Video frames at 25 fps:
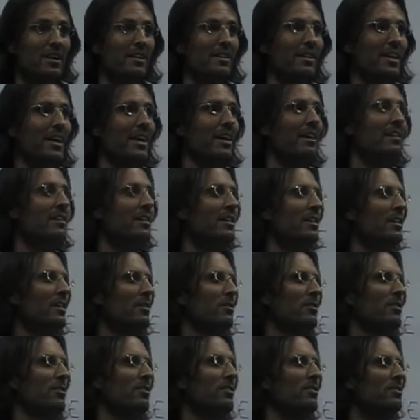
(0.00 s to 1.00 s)
Now,
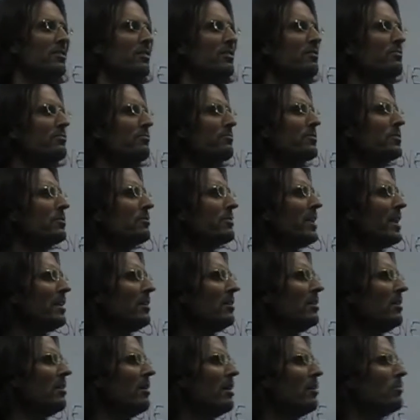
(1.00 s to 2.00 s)
you can feel that
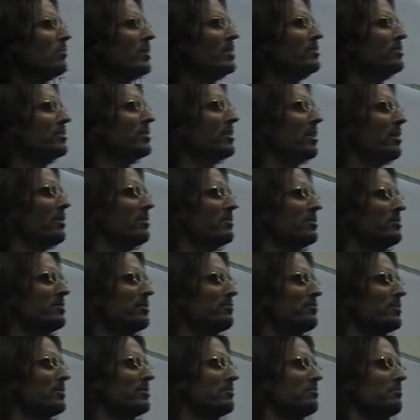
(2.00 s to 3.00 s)
a lot when you go to
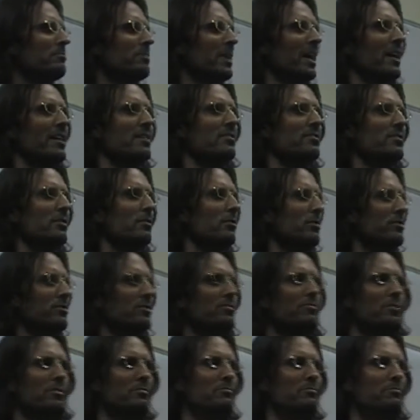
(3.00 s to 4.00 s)
different places or
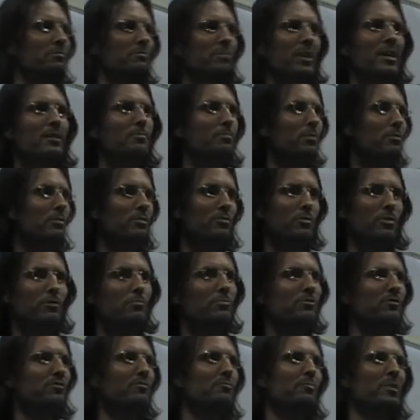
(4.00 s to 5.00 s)
different people,
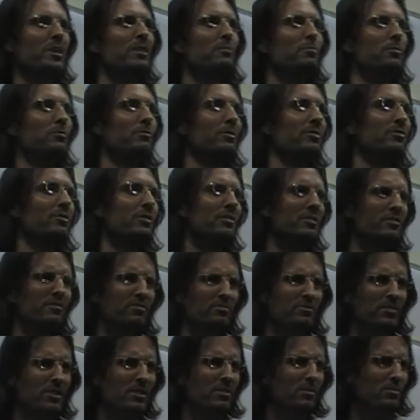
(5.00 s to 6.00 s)
groups of people, and you can
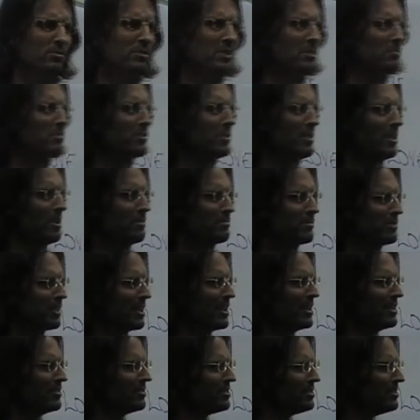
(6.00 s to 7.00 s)
feel sometimes,
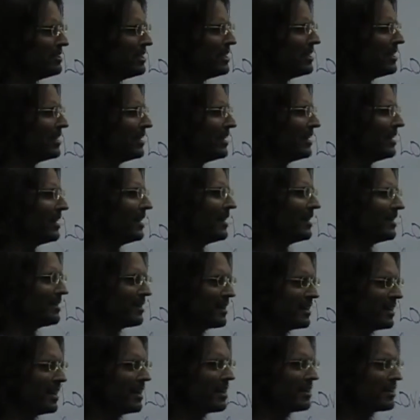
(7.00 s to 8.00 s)
can't you? Mm
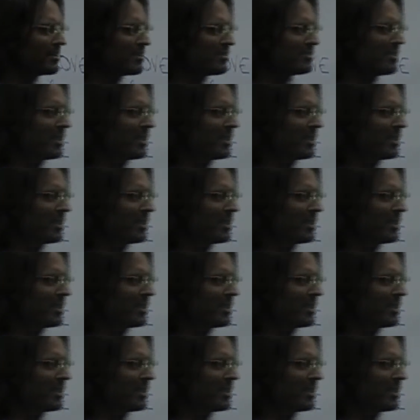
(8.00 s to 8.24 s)
that, hang on a